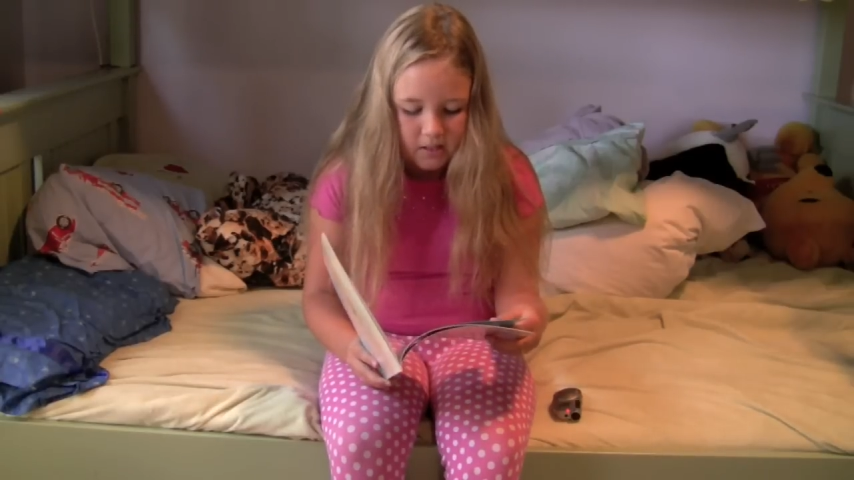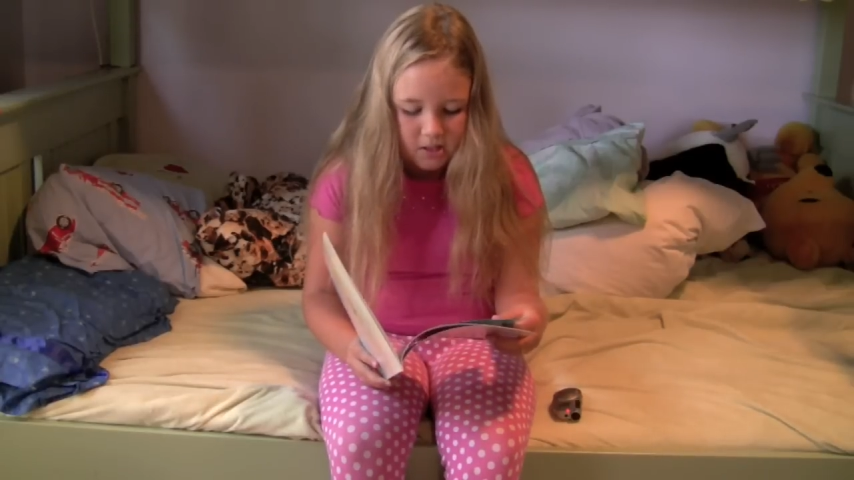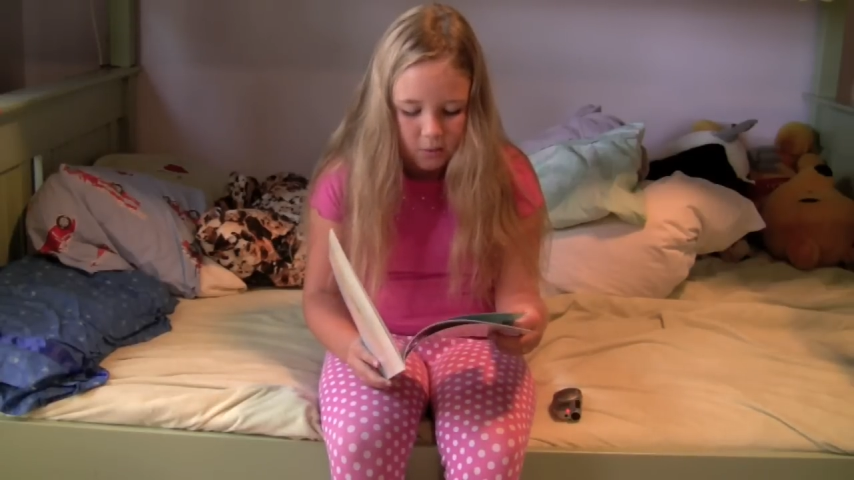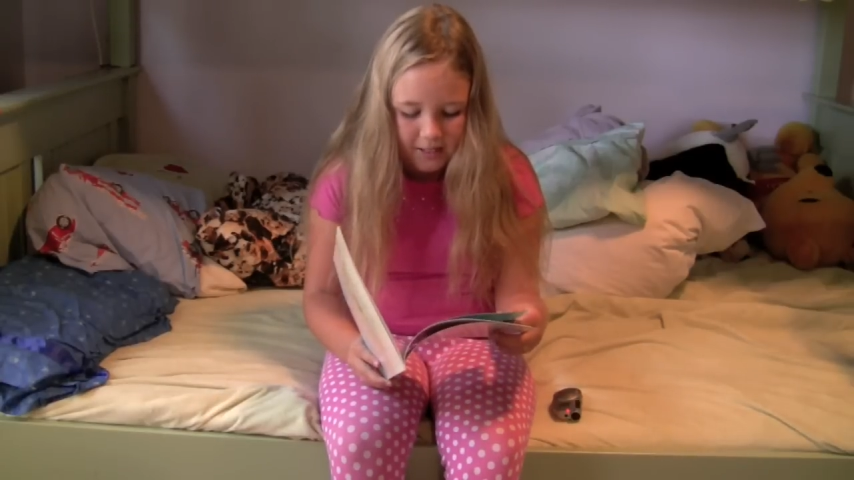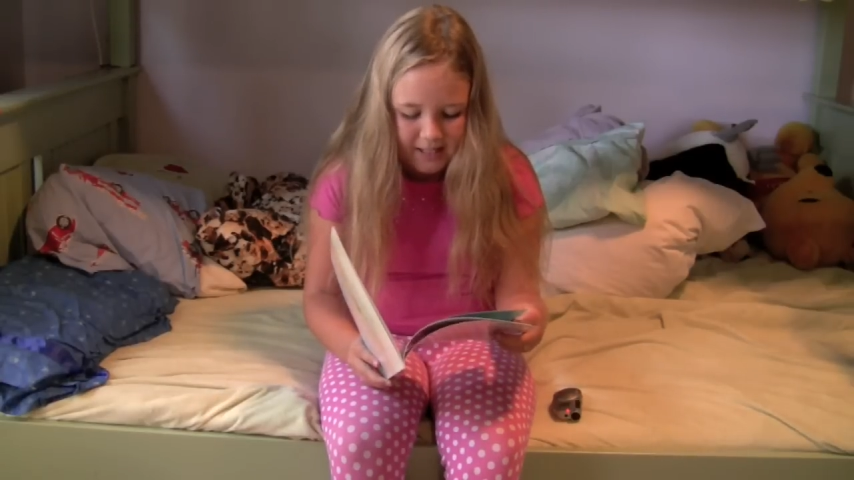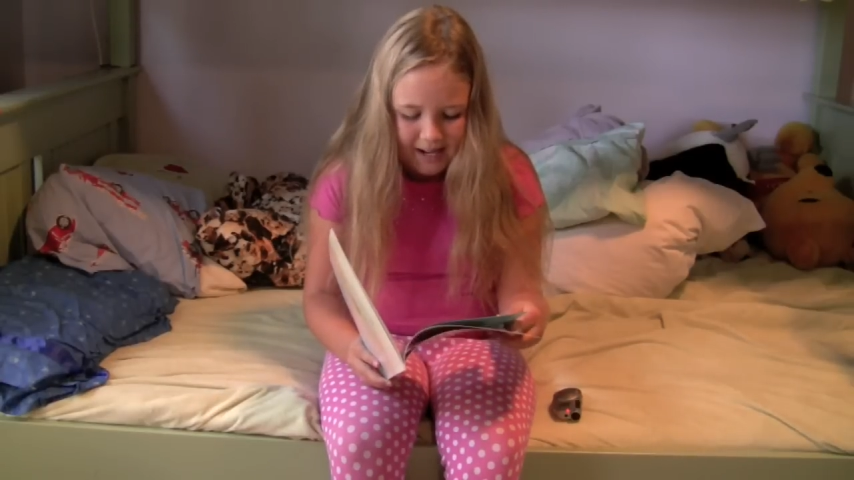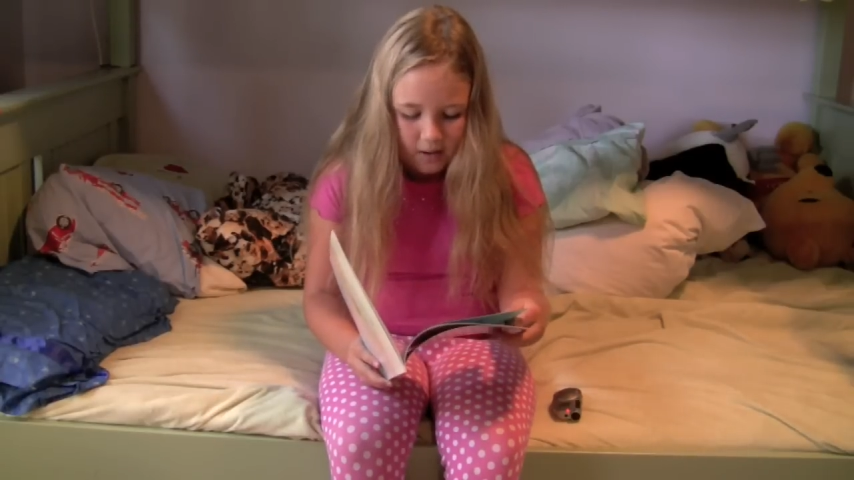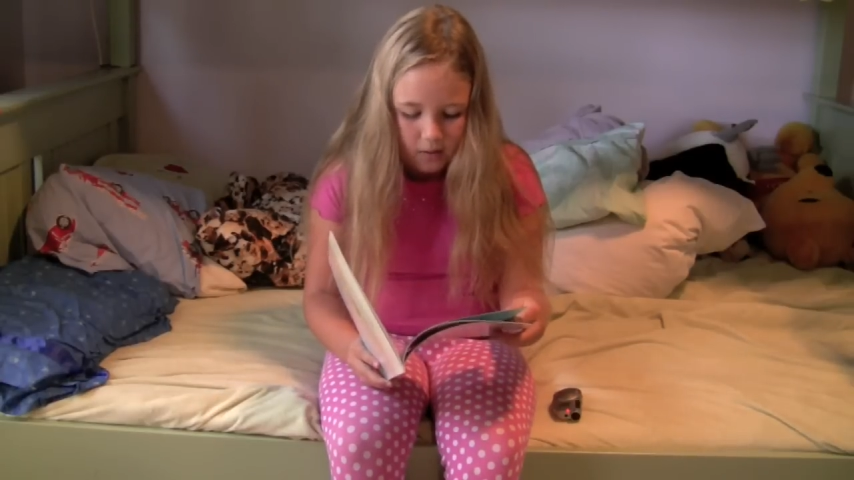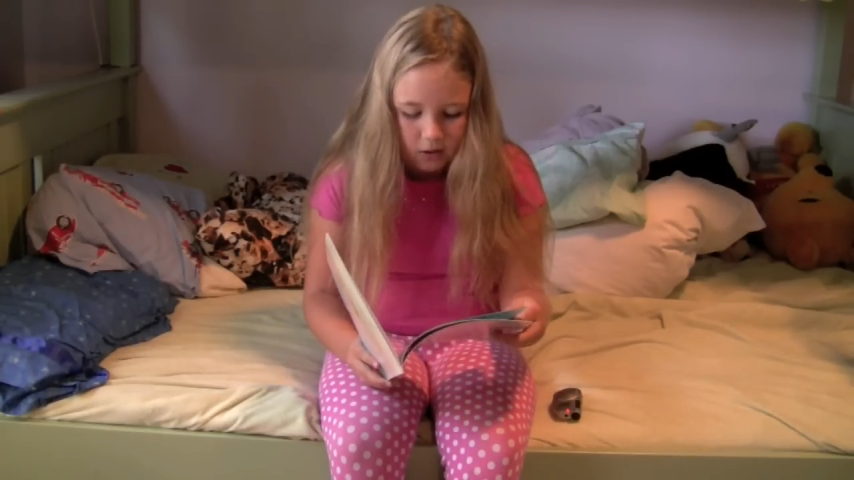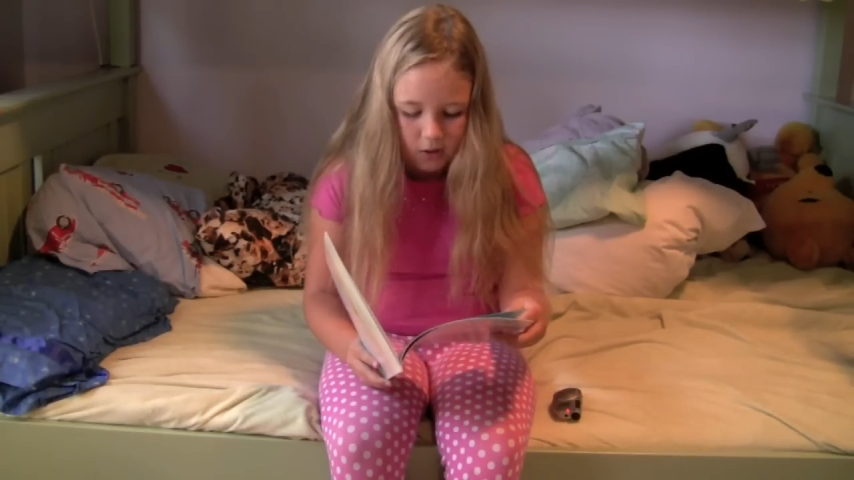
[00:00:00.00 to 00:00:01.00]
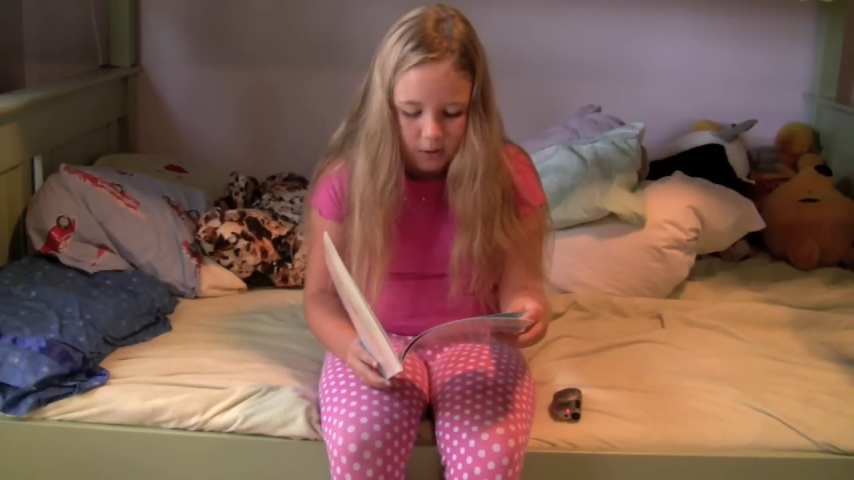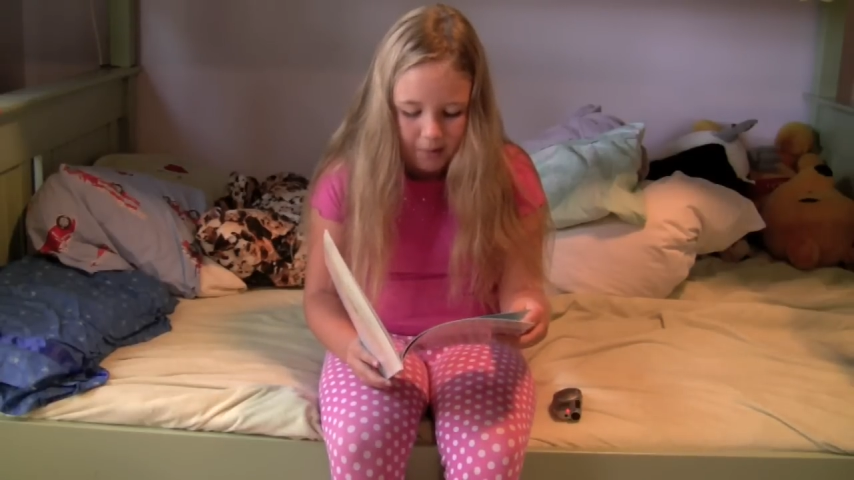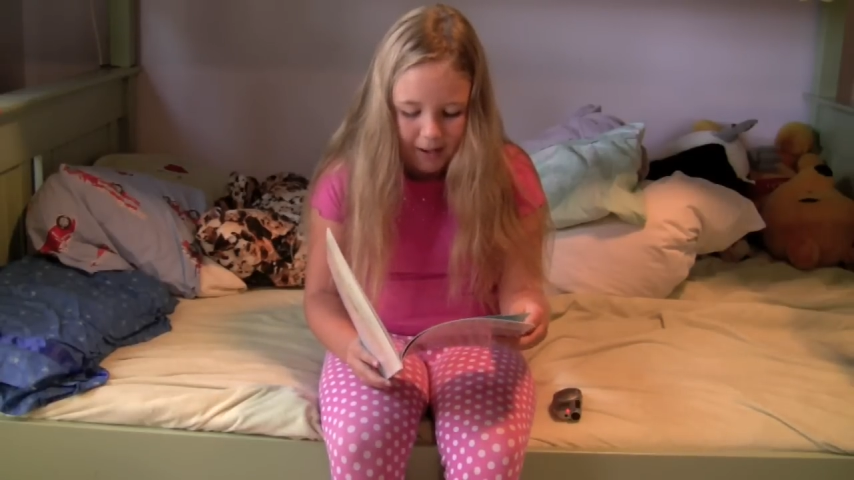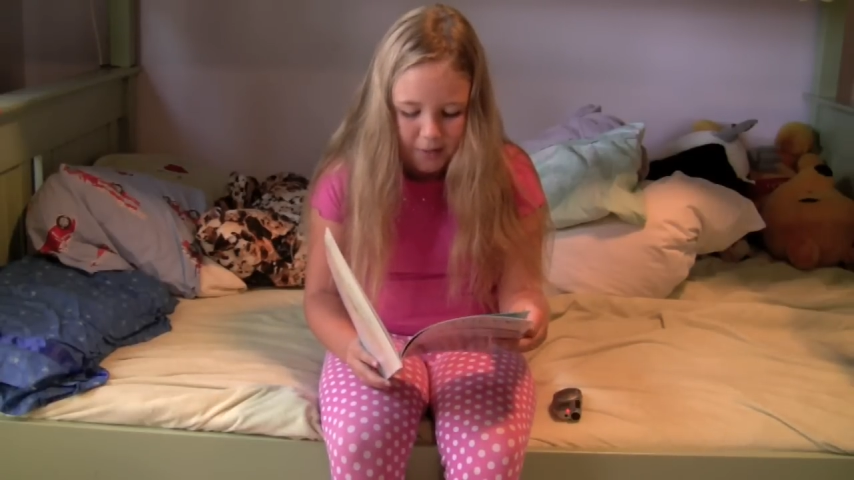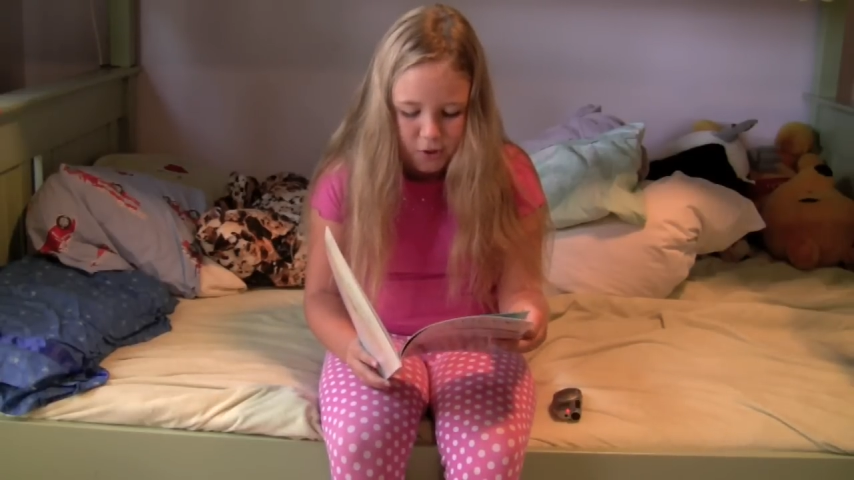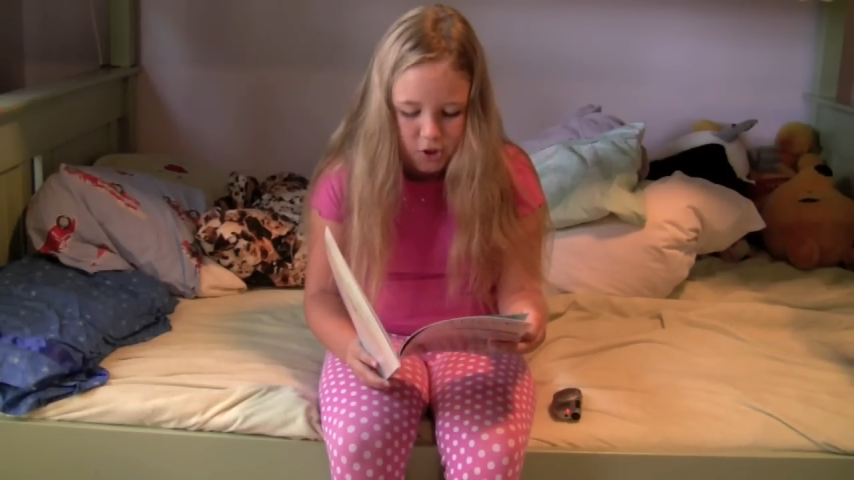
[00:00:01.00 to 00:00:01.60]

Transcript: So he set out along the path that